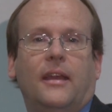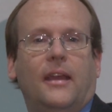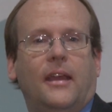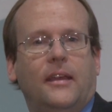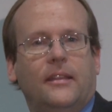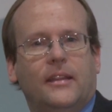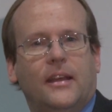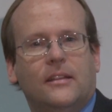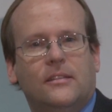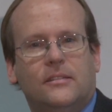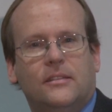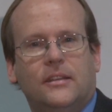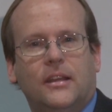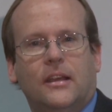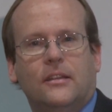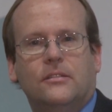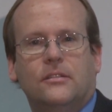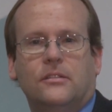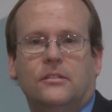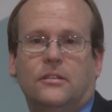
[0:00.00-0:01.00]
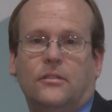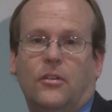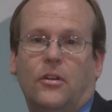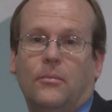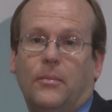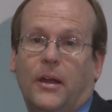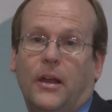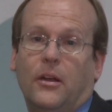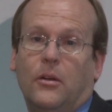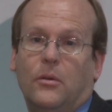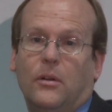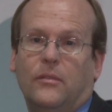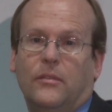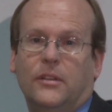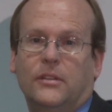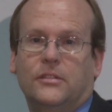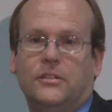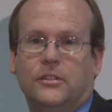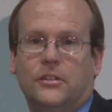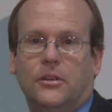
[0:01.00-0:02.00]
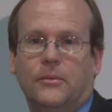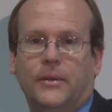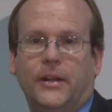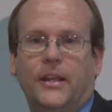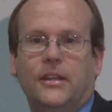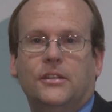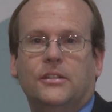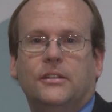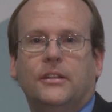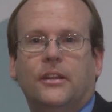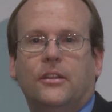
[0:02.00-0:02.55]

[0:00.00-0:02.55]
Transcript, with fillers: And that's the essence of our bioequivalence determination